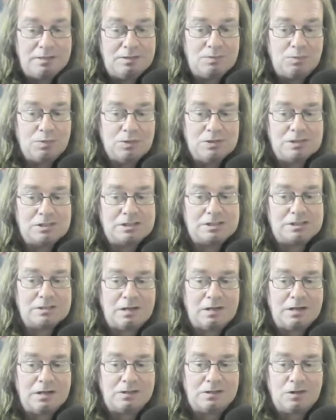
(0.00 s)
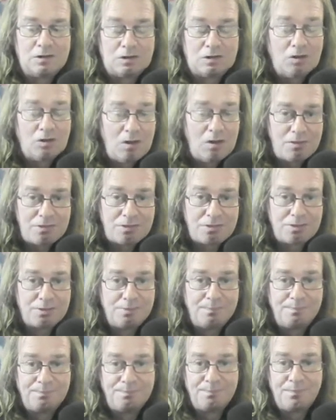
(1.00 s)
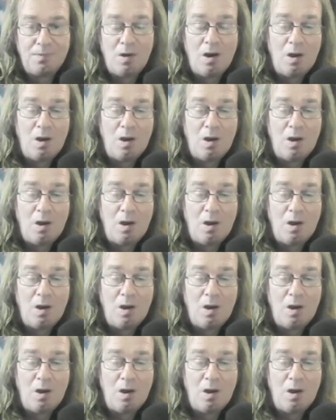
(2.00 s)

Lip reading: was I got a cloth, I